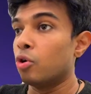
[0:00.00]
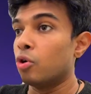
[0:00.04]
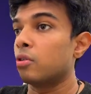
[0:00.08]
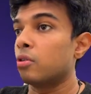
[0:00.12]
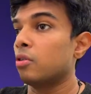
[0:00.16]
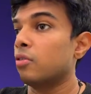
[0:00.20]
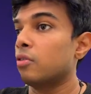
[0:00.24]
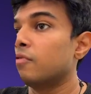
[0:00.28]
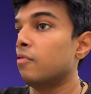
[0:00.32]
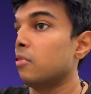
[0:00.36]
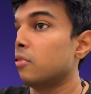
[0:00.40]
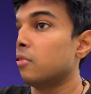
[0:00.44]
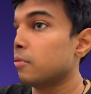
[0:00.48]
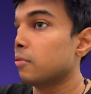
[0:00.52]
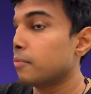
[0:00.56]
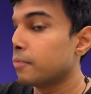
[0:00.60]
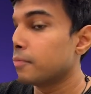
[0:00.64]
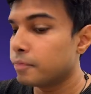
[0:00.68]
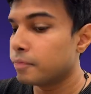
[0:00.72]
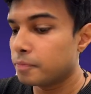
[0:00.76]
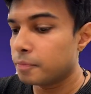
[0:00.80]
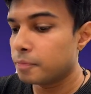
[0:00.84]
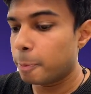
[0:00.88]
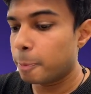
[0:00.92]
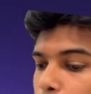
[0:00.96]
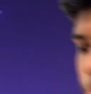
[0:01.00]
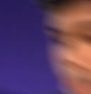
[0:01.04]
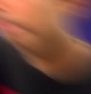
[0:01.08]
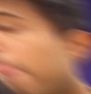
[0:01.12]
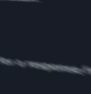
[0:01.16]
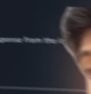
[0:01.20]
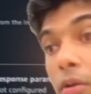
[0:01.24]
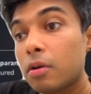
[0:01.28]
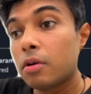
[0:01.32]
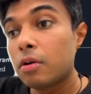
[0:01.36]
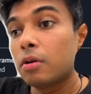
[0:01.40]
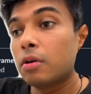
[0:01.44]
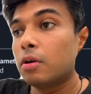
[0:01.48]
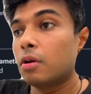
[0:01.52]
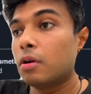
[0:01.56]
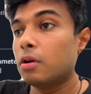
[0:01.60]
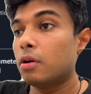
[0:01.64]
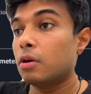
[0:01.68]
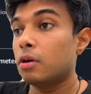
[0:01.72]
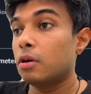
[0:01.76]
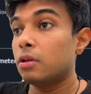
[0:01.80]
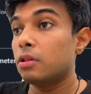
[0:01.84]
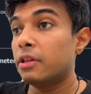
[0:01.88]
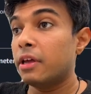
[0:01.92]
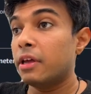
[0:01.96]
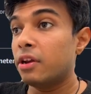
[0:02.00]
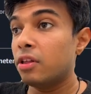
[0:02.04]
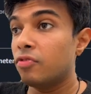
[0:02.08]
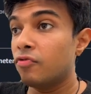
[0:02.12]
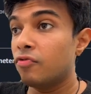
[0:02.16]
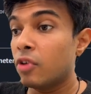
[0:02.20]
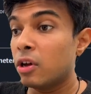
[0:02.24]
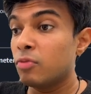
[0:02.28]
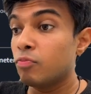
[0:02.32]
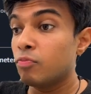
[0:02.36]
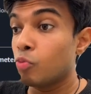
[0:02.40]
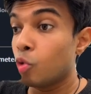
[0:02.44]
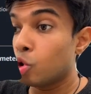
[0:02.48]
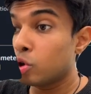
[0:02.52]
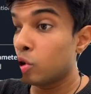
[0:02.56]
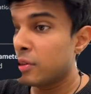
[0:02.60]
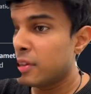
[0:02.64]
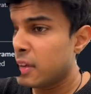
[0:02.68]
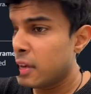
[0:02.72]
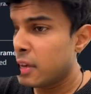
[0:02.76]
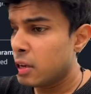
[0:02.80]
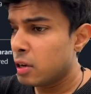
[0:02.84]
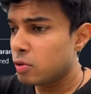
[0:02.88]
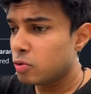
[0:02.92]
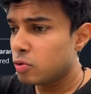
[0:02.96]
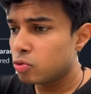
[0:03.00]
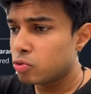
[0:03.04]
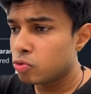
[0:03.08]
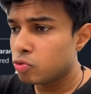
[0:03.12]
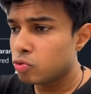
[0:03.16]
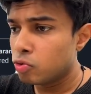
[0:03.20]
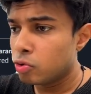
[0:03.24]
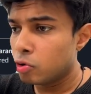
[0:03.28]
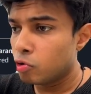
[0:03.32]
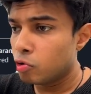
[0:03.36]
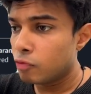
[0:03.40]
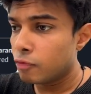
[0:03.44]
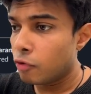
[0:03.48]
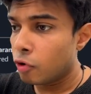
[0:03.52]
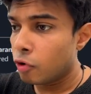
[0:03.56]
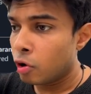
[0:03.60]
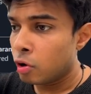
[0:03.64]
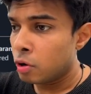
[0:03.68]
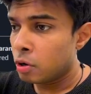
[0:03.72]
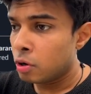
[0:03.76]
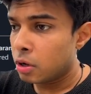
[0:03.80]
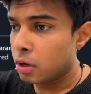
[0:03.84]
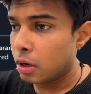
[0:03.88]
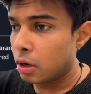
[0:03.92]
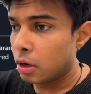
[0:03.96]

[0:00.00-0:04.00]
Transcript: server. There is one more thing to look for.